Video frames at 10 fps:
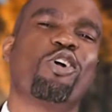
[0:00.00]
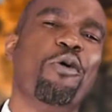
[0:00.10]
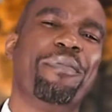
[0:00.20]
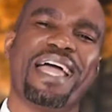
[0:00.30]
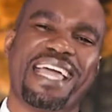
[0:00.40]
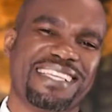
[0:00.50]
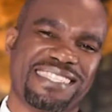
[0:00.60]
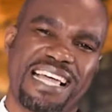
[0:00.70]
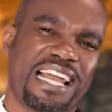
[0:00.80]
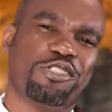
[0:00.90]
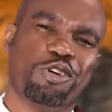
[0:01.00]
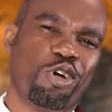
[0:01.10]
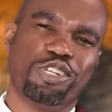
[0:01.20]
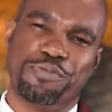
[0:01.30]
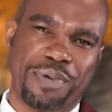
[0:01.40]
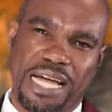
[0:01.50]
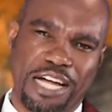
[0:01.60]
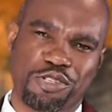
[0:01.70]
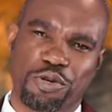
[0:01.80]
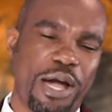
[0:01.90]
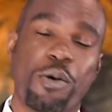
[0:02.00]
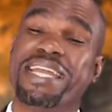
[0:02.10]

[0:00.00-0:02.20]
Go back and say, Let the Lord speak unto you.